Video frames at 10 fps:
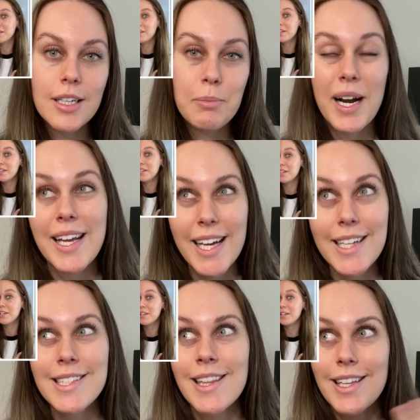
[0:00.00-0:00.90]
But I
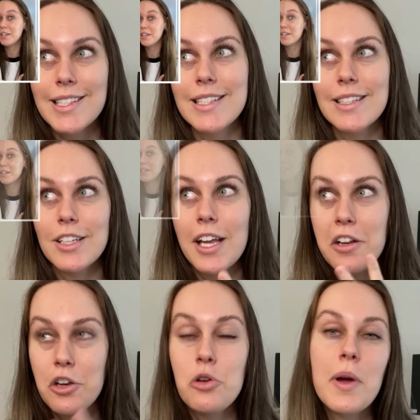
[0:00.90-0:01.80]
guess this
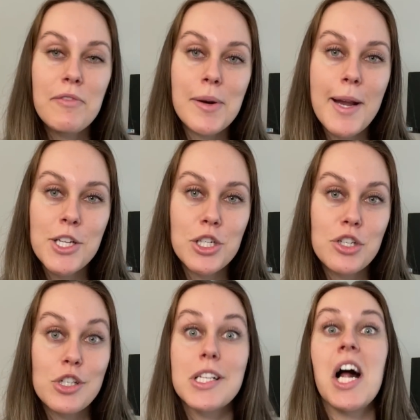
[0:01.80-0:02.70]
new information is
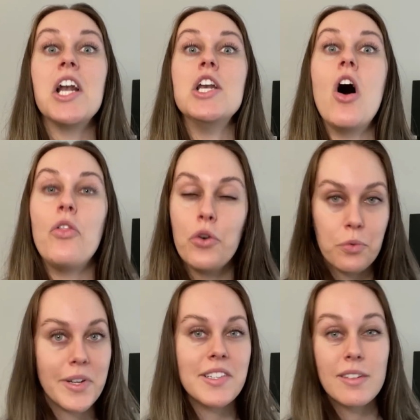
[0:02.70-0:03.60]
just another
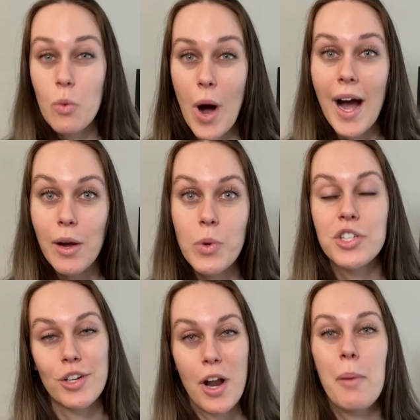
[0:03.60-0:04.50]
reason why we
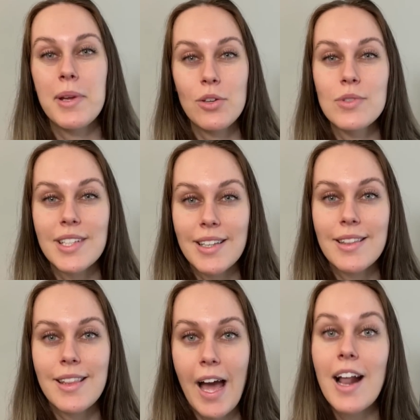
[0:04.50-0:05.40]
should not be using
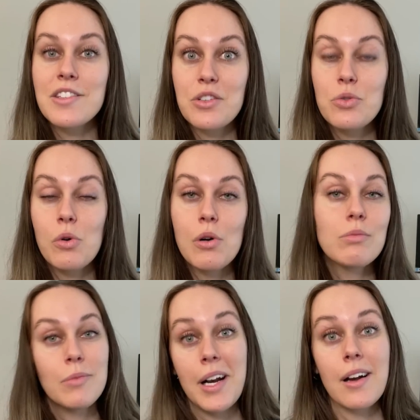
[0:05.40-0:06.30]
that as a
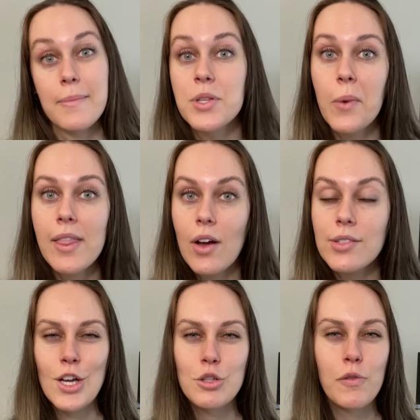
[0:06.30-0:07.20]
tool when it comes to weight
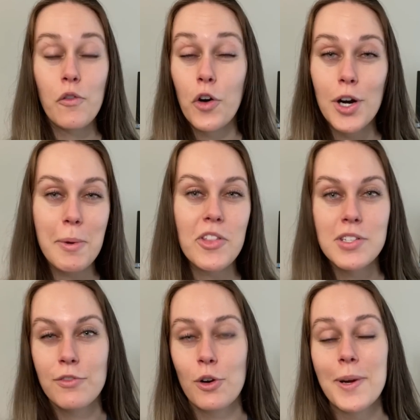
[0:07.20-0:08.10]
loss. So if you've heard about this
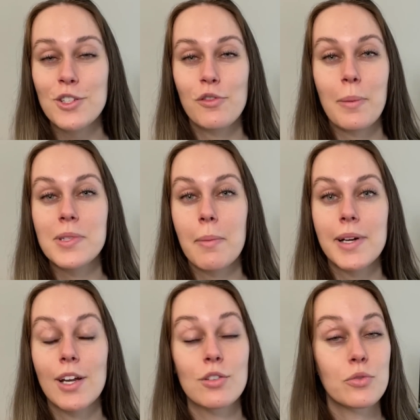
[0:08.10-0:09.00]
information from
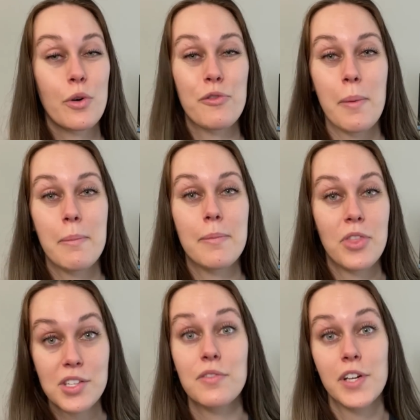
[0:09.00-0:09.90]
somebody else or from
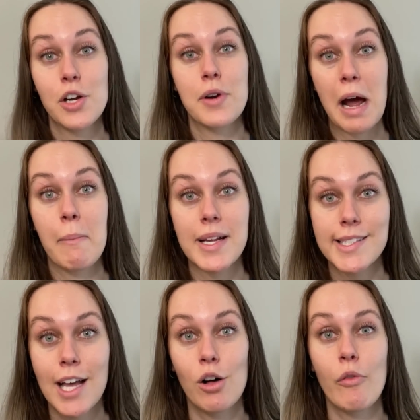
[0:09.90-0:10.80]
this video now
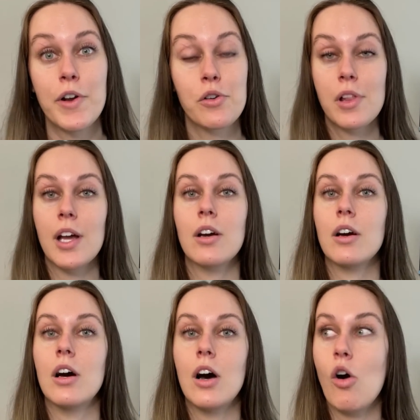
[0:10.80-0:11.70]
myself, and you're like,
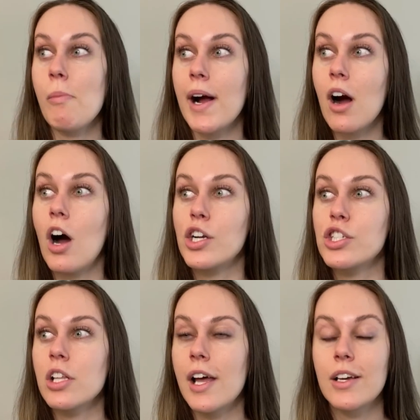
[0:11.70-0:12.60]
oh my
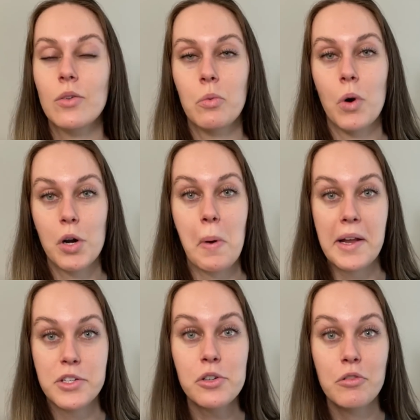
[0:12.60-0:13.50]
gosh, like, what do I
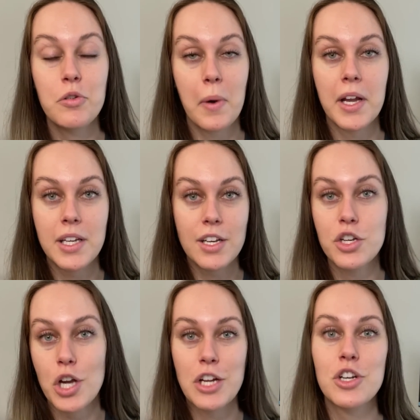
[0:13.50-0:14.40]
do? Do I need to
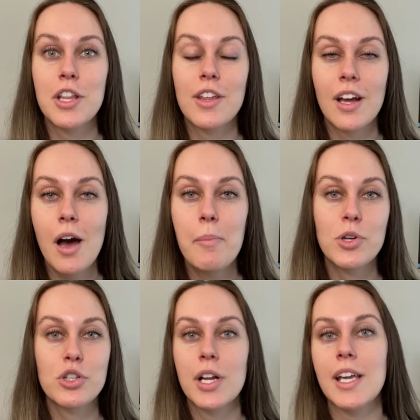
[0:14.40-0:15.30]
change anything up or
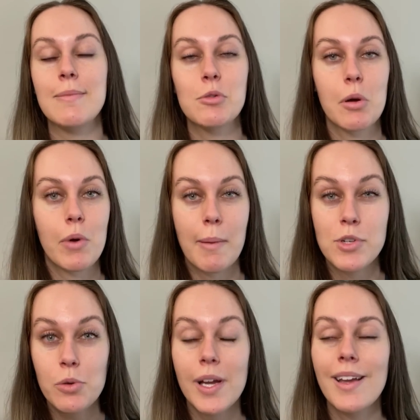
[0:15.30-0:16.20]
should I keep doing what I'm
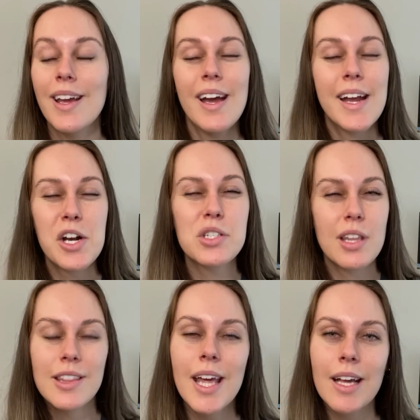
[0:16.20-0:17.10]
doing? Here's
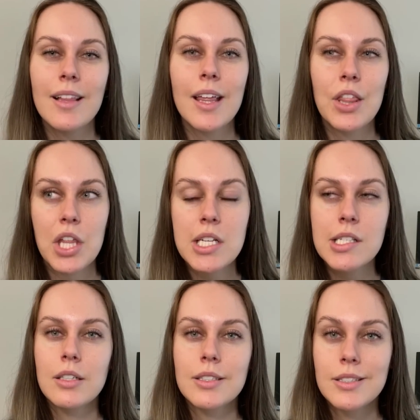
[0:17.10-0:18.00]
the thing, like,
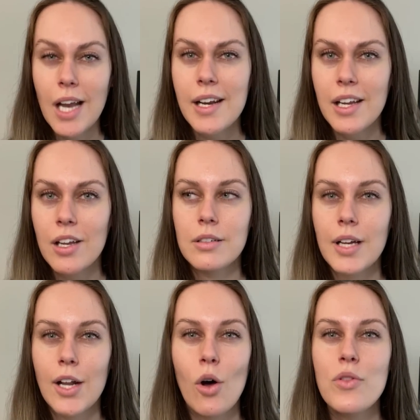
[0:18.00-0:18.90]
this study
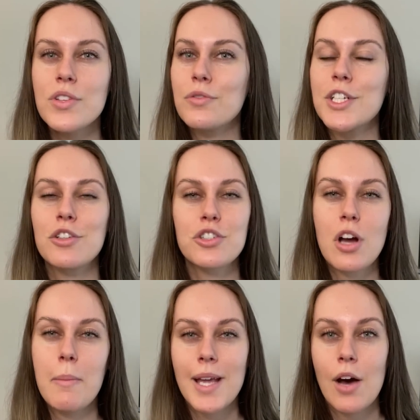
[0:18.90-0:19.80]
and all this research
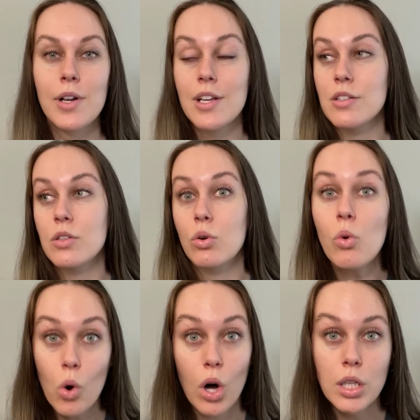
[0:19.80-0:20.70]
coming out is
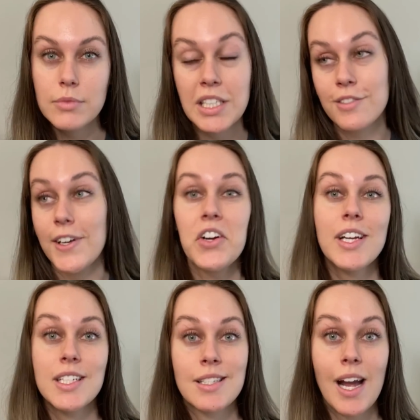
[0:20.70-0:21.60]
cool. It's very
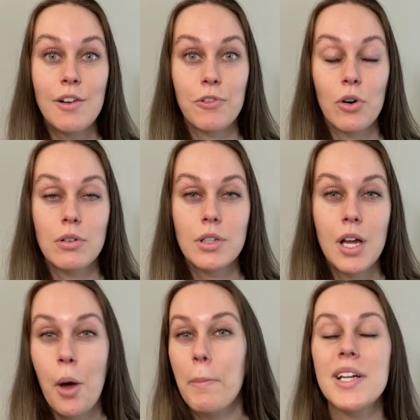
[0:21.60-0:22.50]
insightful,
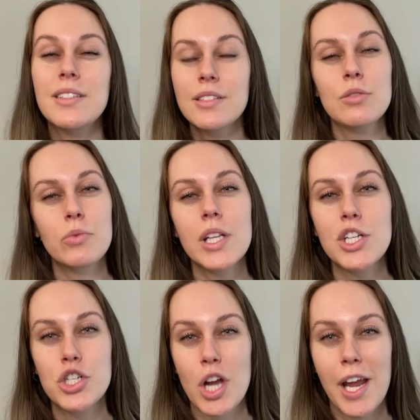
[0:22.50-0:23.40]
but it doesn't really
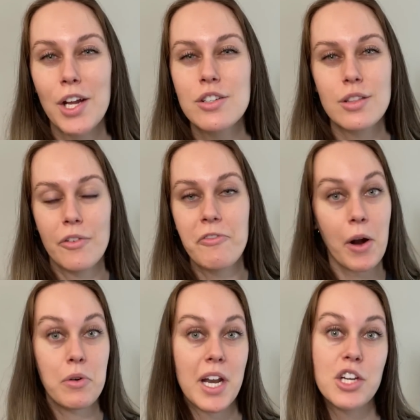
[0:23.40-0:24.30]
change the
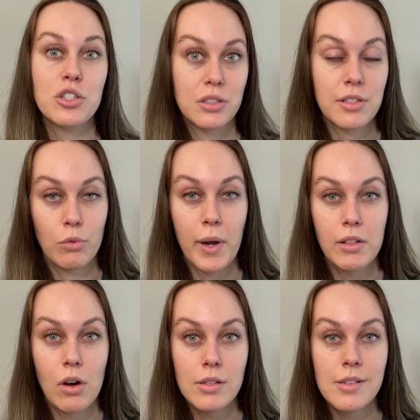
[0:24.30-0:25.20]
foundations of weight
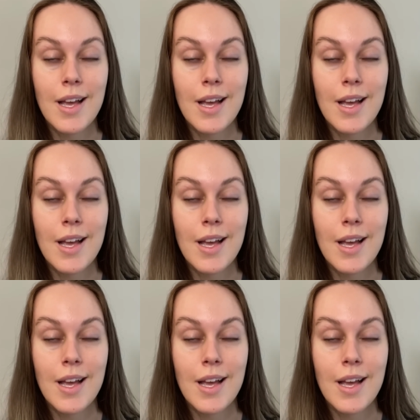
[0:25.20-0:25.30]
loss.